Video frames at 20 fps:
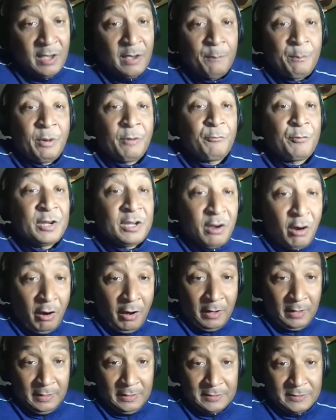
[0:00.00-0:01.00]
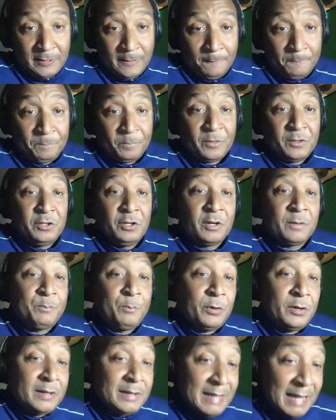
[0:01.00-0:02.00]
But regardless, you're
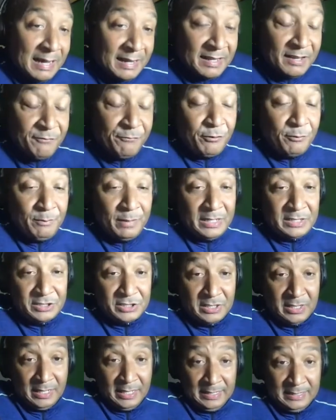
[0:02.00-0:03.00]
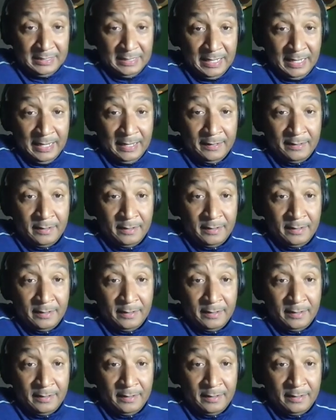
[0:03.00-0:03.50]
putting out information like that,